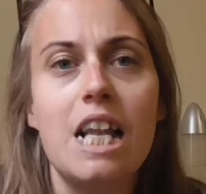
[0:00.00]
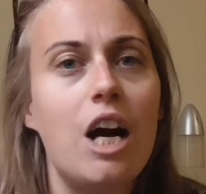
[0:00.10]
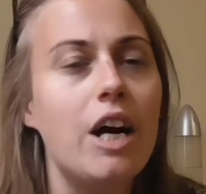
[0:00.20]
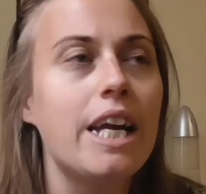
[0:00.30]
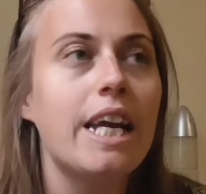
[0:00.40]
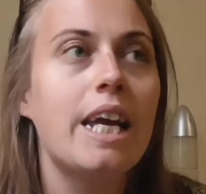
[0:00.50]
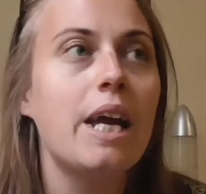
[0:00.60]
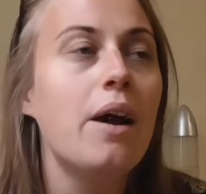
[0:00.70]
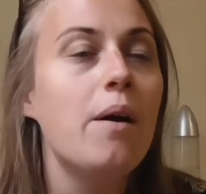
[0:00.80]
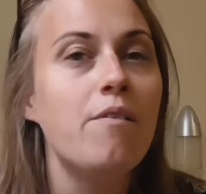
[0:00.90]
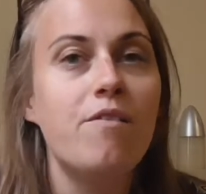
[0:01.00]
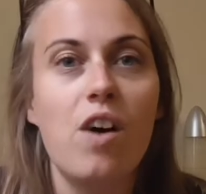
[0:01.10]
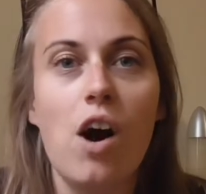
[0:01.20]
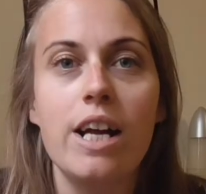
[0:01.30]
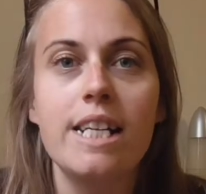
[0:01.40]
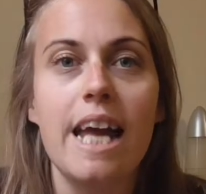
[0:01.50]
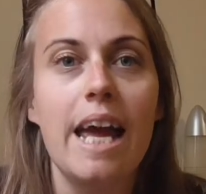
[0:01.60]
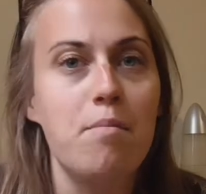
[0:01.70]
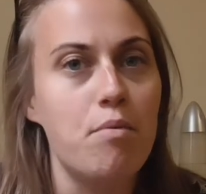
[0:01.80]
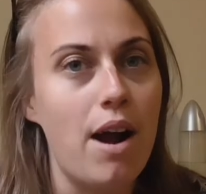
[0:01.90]
like find
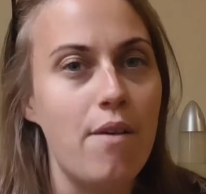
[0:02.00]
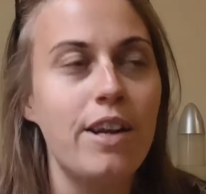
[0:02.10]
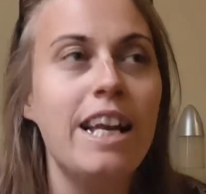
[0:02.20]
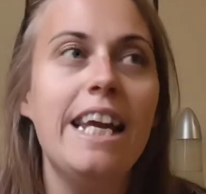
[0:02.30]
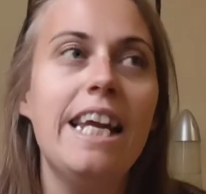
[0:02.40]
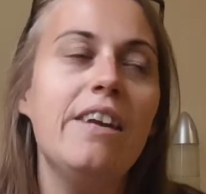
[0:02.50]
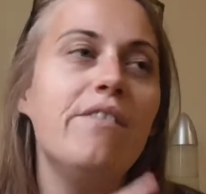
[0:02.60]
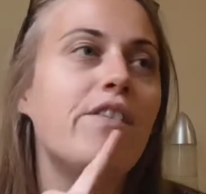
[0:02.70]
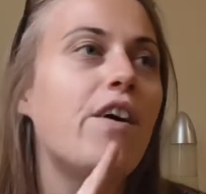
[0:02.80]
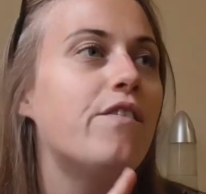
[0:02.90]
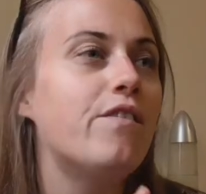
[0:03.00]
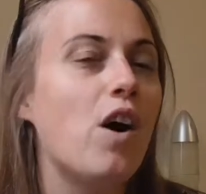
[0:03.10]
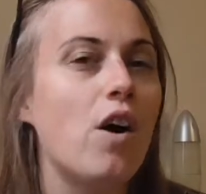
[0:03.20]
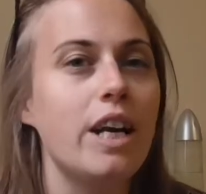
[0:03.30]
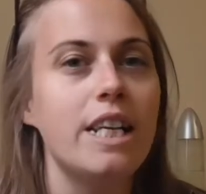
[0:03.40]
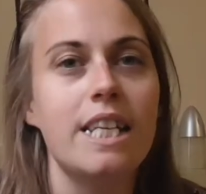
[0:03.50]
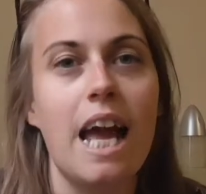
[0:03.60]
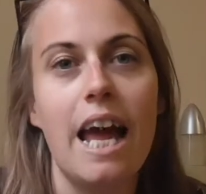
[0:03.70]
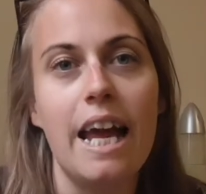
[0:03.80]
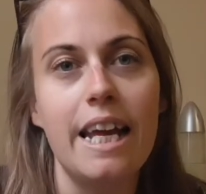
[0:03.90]
a brown leaf, find
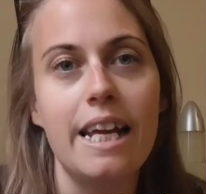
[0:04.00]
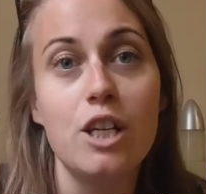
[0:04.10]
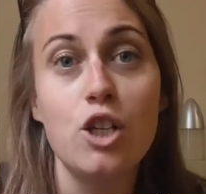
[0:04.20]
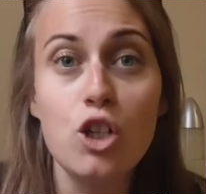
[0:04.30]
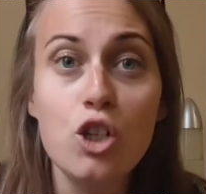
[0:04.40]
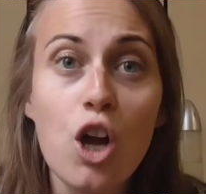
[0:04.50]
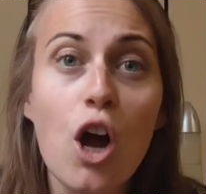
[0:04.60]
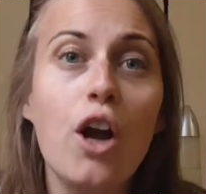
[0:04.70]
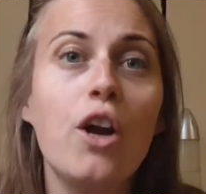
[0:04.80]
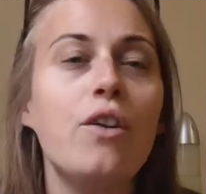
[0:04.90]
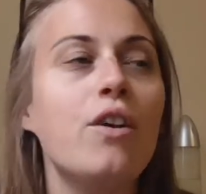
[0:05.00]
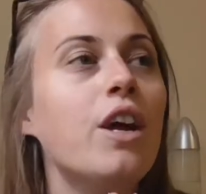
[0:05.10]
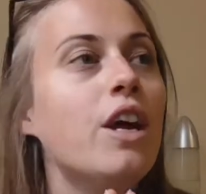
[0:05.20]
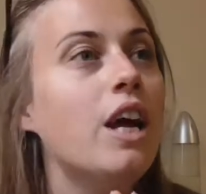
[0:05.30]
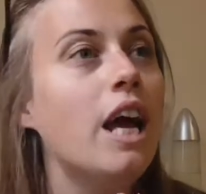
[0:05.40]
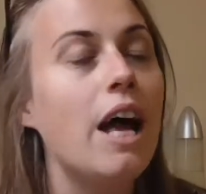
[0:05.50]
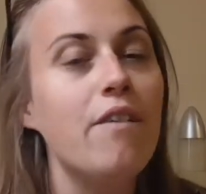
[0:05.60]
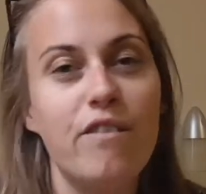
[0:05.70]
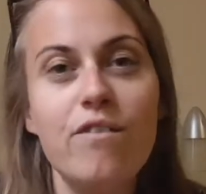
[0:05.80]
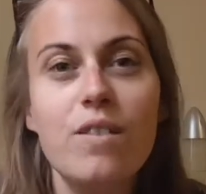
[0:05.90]
a stone,
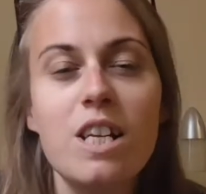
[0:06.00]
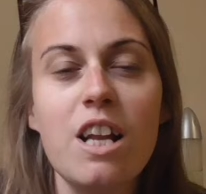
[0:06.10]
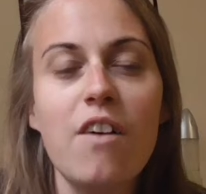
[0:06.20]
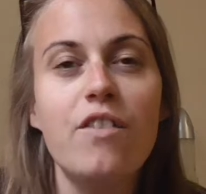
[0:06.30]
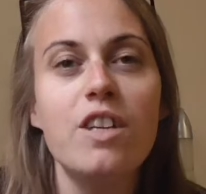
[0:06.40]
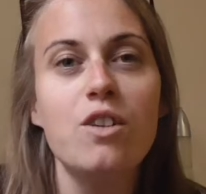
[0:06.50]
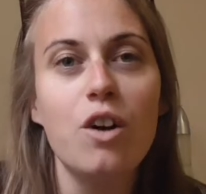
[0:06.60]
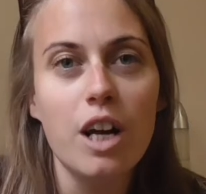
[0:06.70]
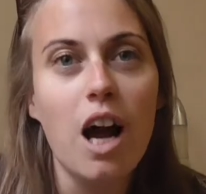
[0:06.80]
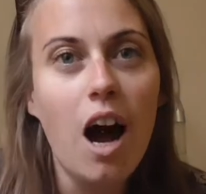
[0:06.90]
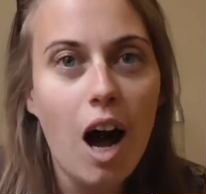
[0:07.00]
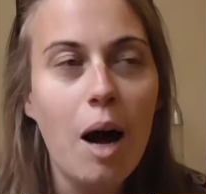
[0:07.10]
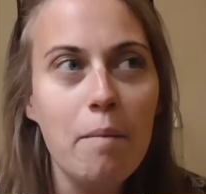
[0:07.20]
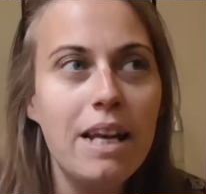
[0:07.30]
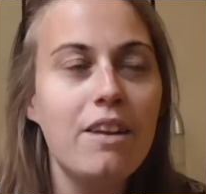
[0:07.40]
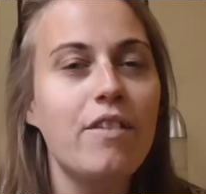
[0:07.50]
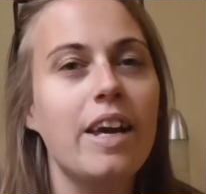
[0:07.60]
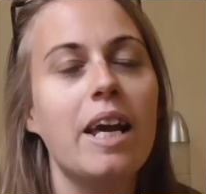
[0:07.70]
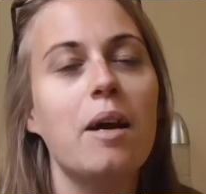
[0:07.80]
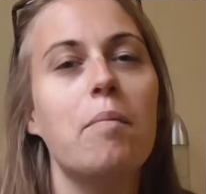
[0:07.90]
stuff that's not going to harm
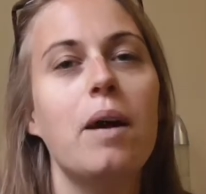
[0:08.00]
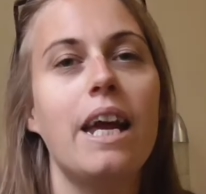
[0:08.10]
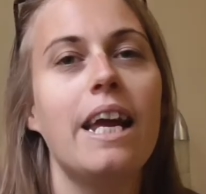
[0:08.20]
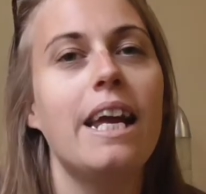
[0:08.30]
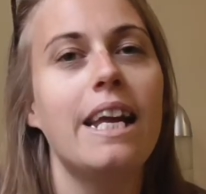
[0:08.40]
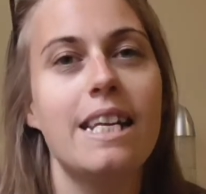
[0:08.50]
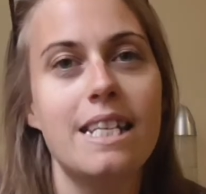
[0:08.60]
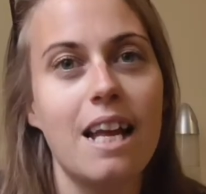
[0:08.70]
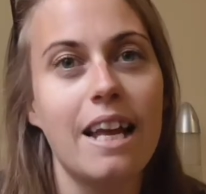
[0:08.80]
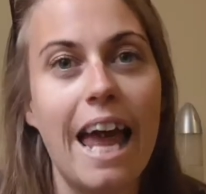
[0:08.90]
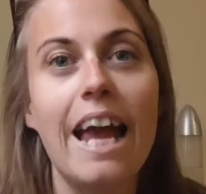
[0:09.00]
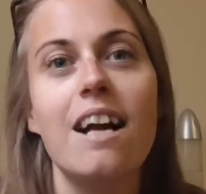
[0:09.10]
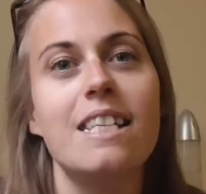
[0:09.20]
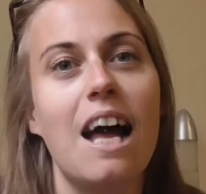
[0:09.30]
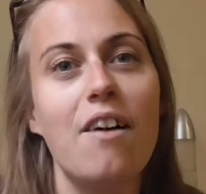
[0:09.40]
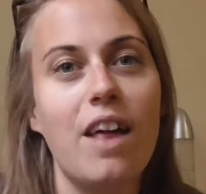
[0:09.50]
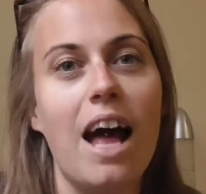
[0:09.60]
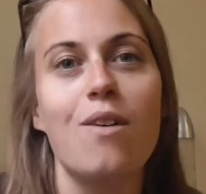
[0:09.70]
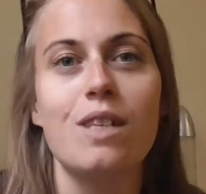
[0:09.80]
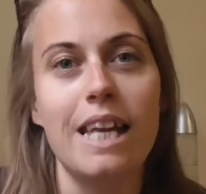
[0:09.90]
anything, but it is getting us out of the
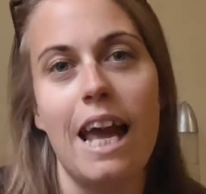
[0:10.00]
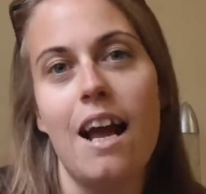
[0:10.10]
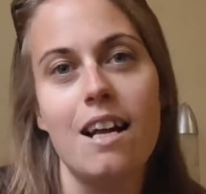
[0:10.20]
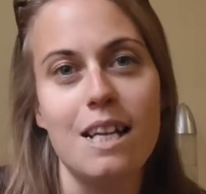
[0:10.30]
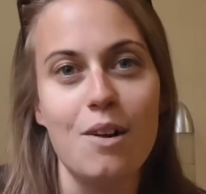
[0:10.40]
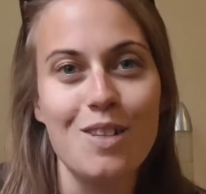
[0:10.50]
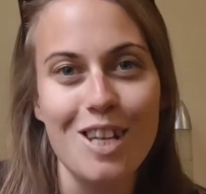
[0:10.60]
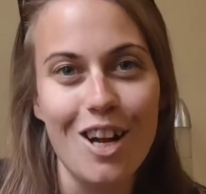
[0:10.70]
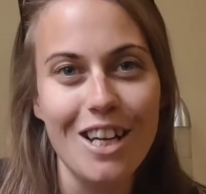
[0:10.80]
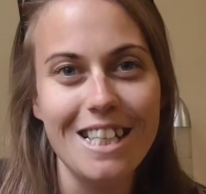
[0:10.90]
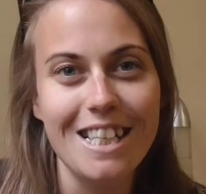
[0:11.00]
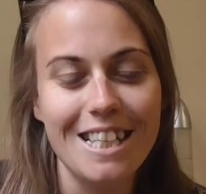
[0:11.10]
house and getting us outside.